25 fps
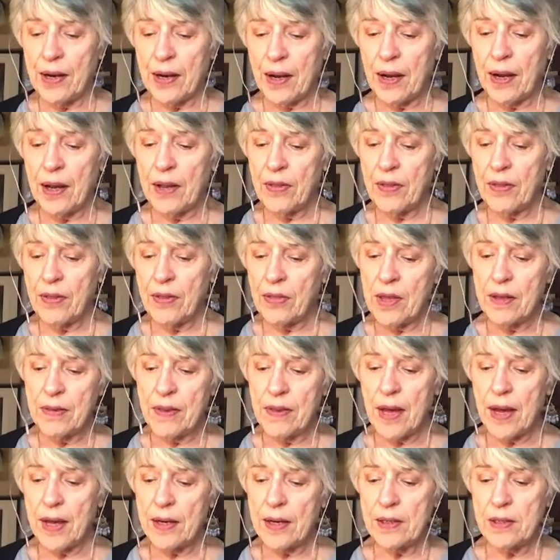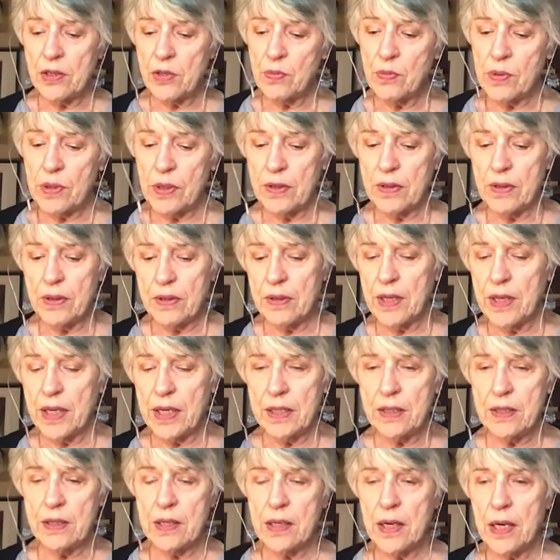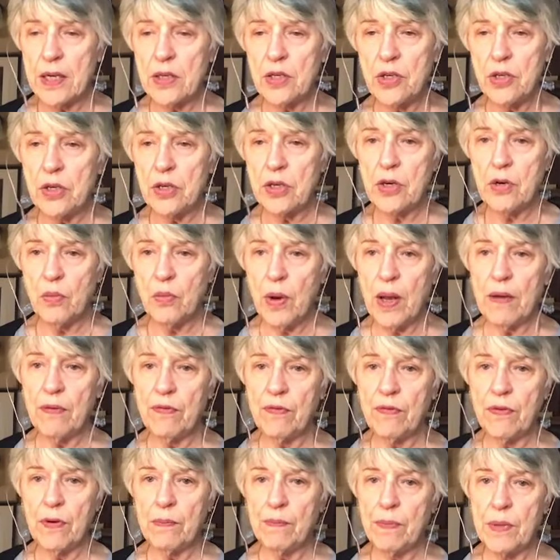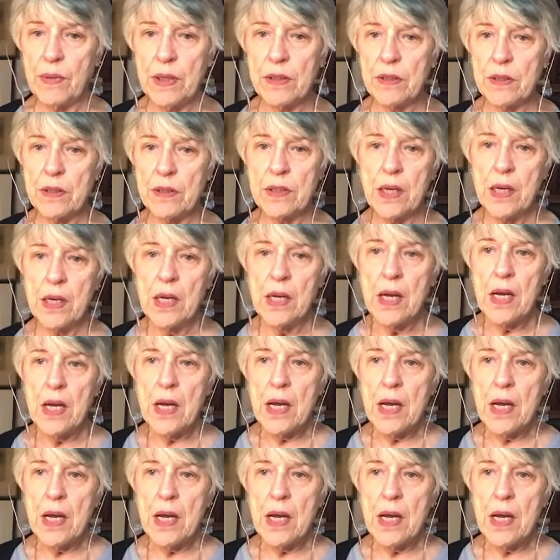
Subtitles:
And I think that is one of the things that I took away from this.